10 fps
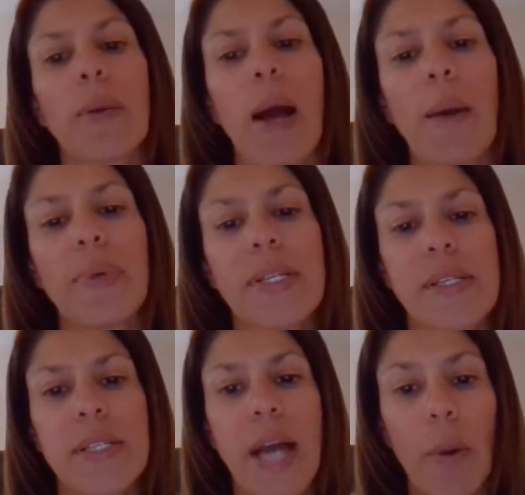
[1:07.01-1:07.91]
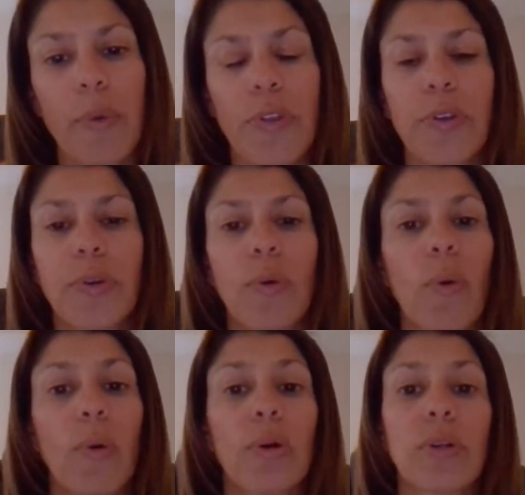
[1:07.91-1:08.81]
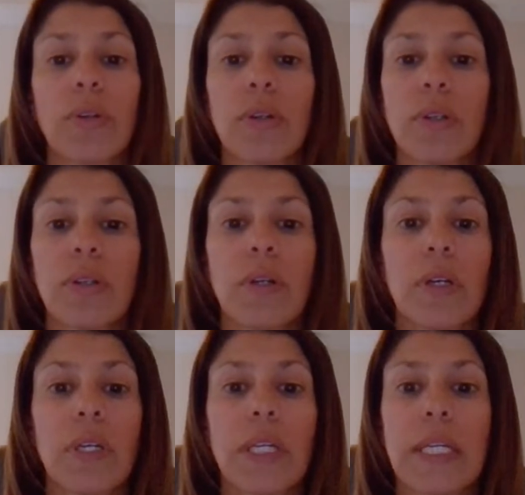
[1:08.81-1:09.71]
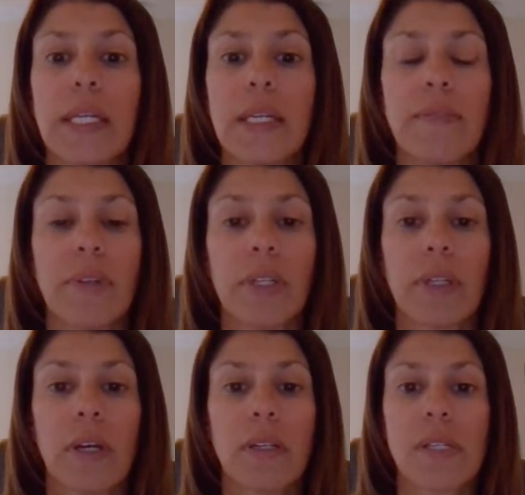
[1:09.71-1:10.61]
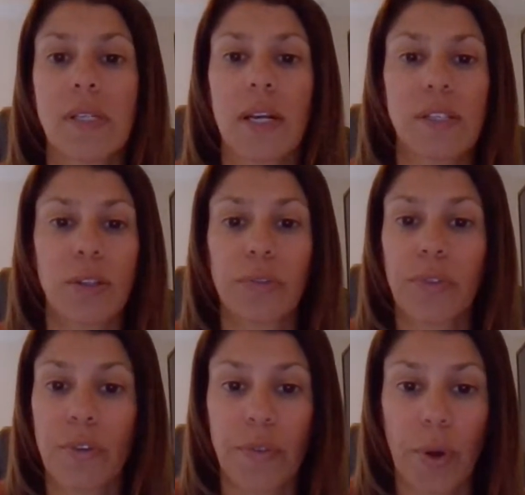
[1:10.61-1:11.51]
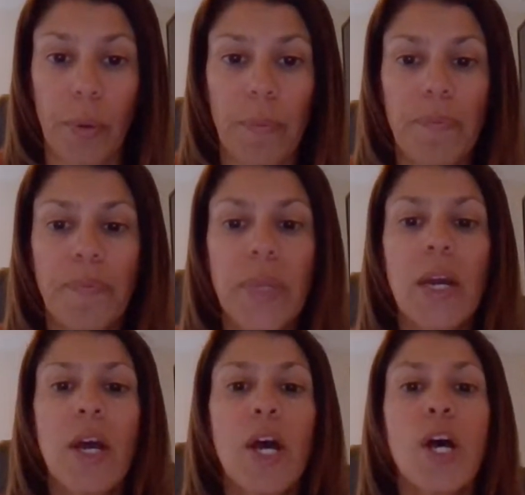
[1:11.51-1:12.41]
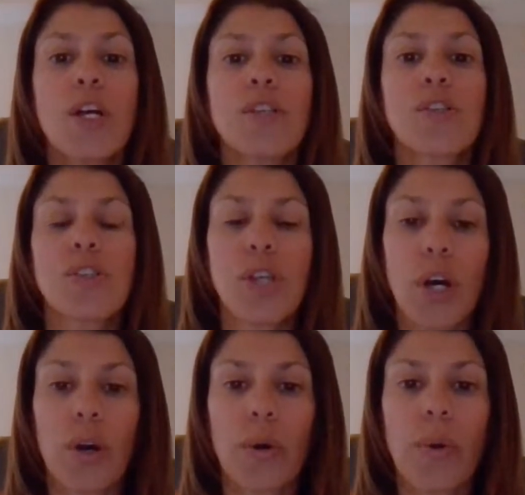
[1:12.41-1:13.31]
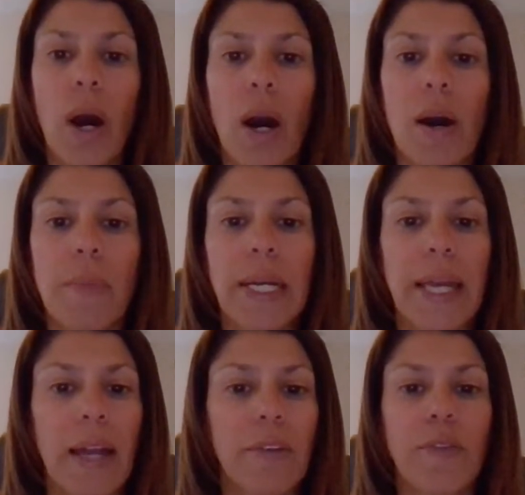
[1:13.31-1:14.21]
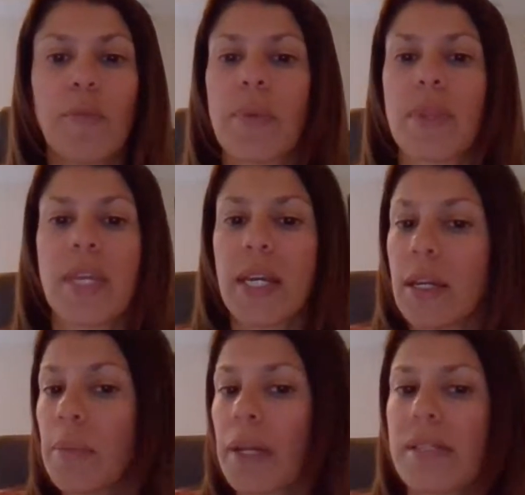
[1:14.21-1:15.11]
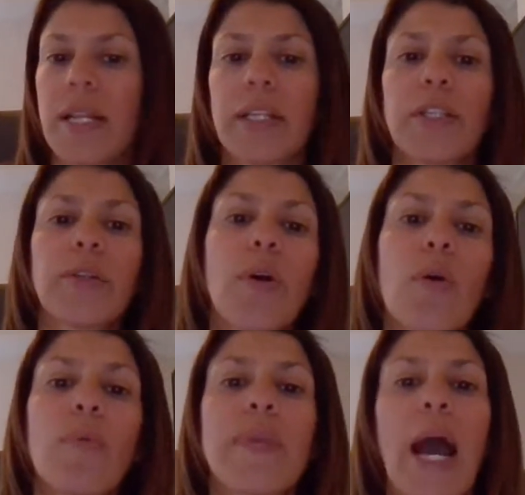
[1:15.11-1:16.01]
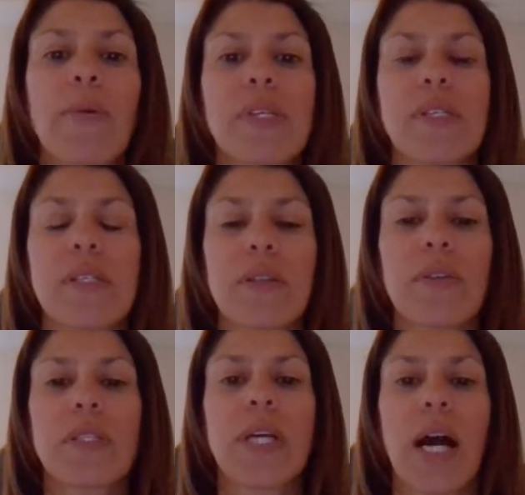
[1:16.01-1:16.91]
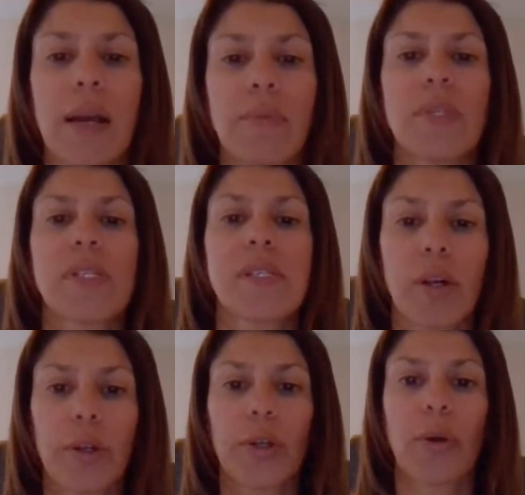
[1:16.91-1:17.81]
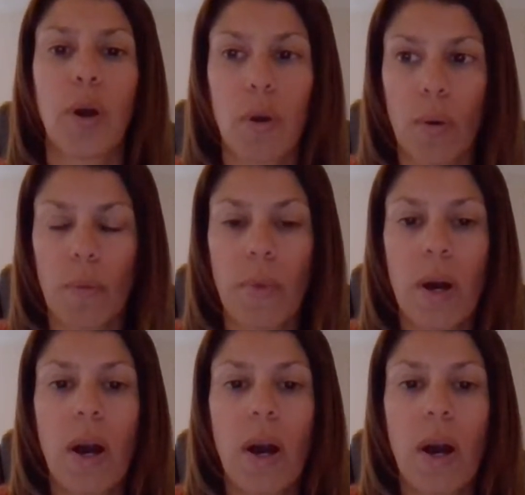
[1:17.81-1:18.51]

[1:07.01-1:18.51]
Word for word: I'm happy to sit down with you or even discuss it over the phone. So, um, again, if you've been thinking about selling your home, now is still the time to sell your home.